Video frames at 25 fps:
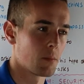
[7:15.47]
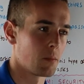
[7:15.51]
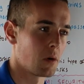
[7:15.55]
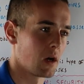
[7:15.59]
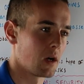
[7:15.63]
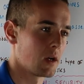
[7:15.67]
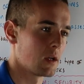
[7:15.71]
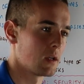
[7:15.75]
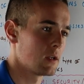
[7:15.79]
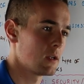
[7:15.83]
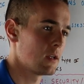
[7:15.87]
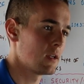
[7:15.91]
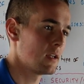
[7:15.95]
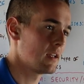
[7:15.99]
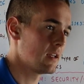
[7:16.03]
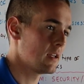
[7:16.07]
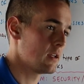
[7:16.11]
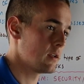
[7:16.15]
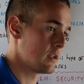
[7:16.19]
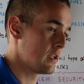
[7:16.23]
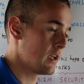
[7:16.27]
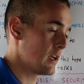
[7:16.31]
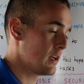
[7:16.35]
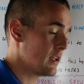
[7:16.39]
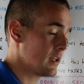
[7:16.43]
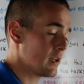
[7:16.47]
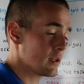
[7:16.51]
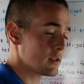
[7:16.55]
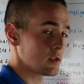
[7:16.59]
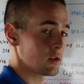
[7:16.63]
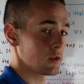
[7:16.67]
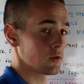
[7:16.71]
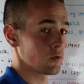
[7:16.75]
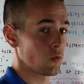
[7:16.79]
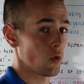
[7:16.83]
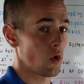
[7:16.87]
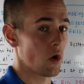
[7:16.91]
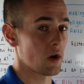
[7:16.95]
But getting
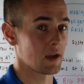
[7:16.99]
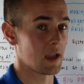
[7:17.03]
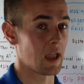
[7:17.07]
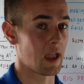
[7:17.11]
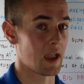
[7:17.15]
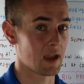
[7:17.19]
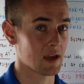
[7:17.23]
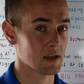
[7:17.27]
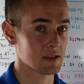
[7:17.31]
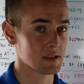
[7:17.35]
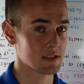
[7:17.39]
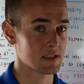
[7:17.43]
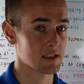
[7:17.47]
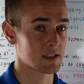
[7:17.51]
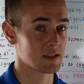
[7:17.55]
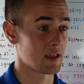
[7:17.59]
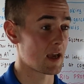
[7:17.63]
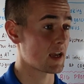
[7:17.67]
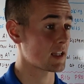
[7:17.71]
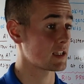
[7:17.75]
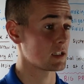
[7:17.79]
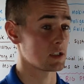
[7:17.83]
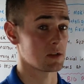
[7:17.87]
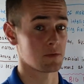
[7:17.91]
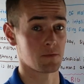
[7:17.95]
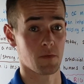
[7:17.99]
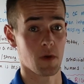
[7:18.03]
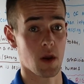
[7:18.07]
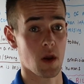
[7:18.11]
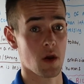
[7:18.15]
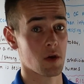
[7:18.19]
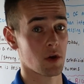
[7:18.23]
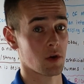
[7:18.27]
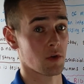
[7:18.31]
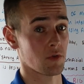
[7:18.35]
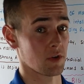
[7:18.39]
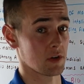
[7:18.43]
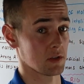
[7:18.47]
into the wrong hands, that is
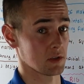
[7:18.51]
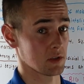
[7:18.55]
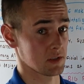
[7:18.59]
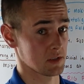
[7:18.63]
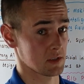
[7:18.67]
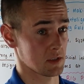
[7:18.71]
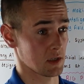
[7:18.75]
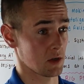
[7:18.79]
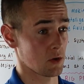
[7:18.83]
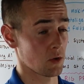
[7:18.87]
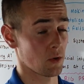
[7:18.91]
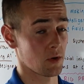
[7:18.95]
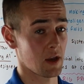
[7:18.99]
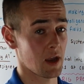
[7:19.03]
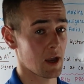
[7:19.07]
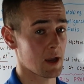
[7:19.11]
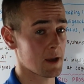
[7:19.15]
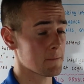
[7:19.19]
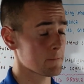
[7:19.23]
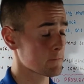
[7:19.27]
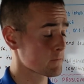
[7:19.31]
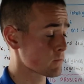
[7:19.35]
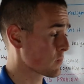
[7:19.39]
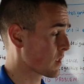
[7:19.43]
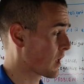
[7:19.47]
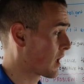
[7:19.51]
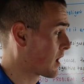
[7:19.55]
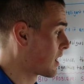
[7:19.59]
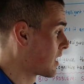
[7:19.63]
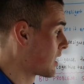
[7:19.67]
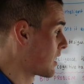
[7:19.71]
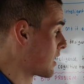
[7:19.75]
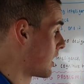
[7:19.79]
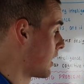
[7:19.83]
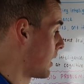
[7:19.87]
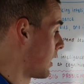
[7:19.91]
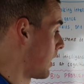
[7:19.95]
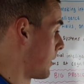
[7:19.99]
very realistic, okay?
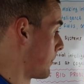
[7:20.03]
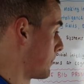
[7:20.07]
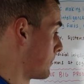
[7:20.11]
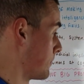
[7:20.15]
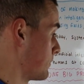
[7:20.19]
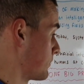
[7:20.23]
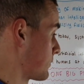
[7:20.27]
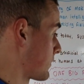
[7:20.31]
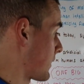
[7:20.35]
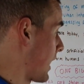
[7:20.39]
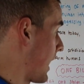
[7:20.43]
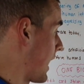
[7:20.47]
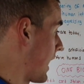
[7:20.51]
Um,